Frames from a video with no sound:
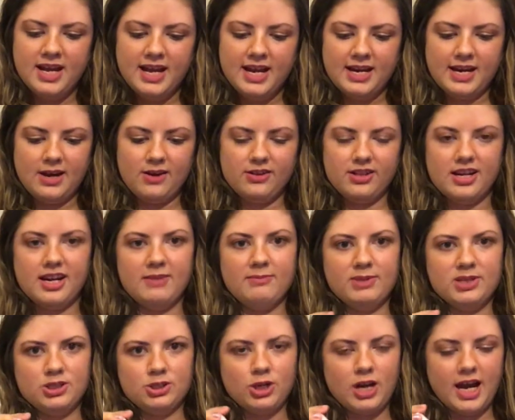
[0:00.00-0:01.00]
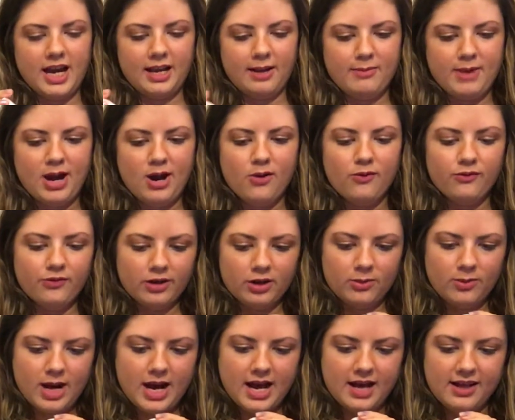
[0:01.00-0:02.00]
now that I've been trying them out for a
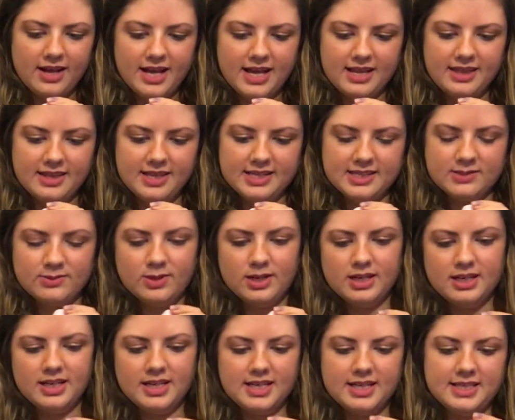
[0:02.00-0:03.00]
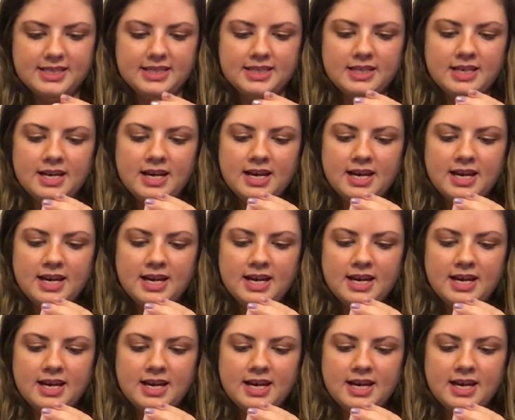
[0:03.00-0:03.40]
while. And this one is